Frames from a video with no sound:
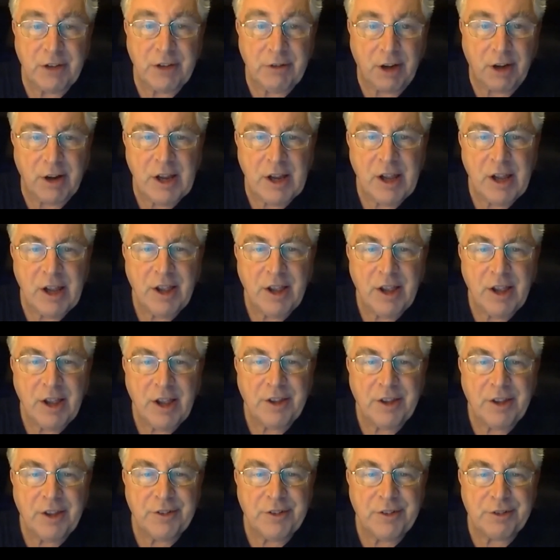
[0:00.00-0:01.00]
of
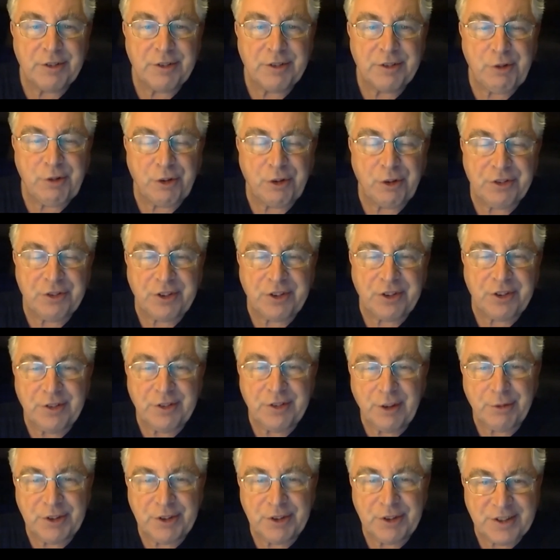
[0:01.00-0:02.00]
course they were 16
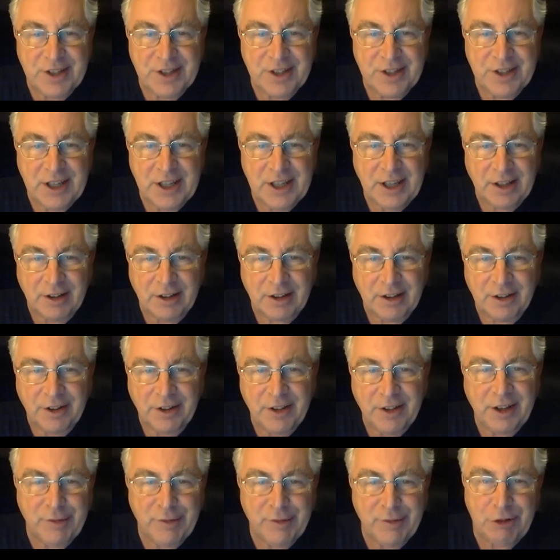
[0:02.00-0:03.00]
and they didn't have a vote.
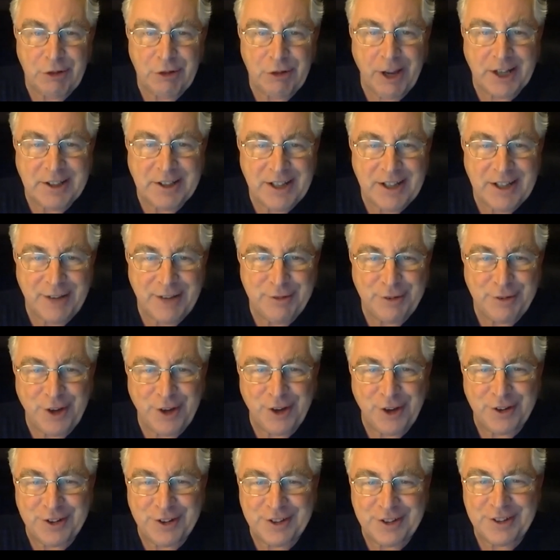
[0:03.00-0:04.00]
Would you like to have a
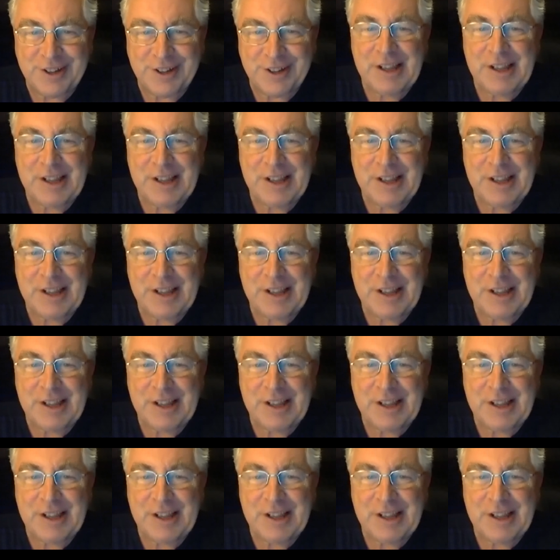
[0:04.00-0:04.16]
vote?